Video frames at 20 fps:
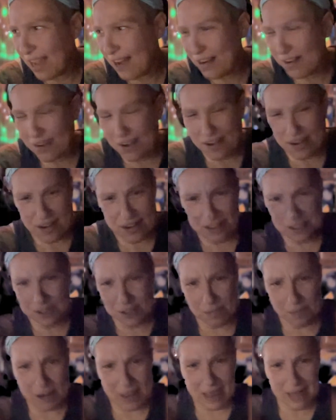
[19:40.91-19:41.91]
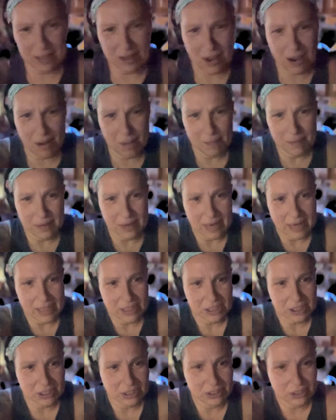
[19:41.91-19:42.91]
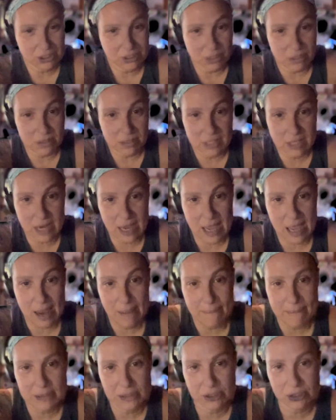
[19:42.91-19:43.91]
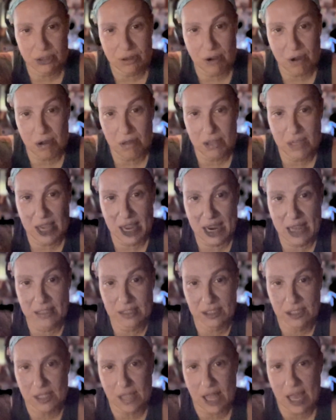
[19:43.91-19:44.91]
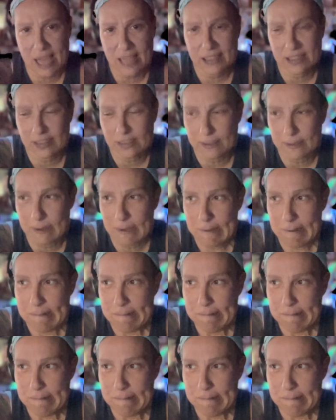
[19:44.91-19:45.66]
I don't know. It was a bad combination. So then I had Mr. Hollihan's class, and